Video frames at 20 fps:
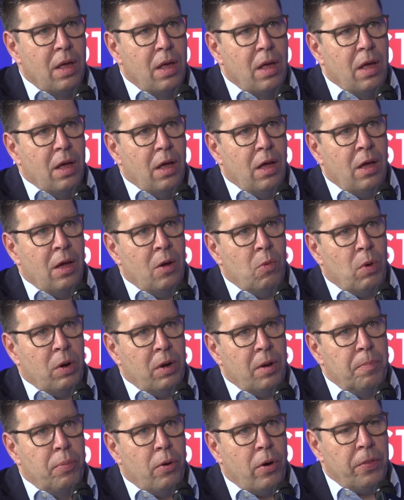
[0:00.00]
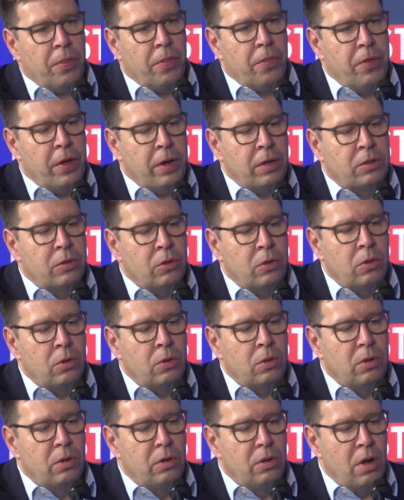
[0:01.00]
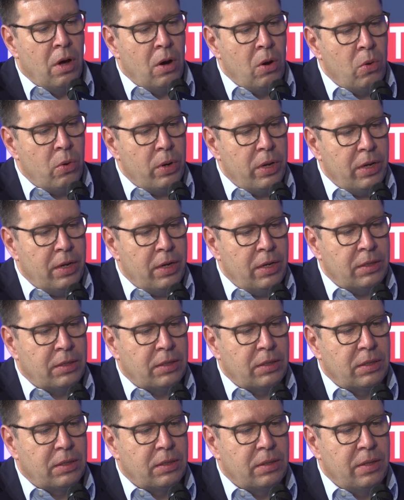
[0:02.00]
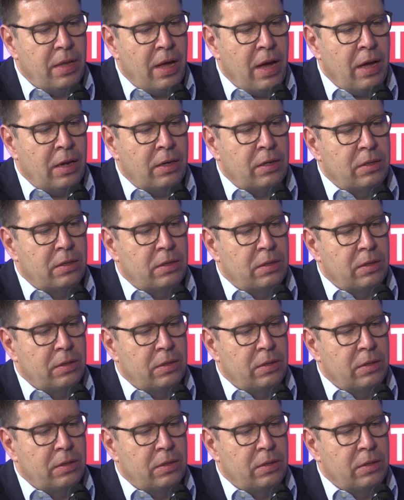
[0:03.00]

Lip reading: One important thing to know is that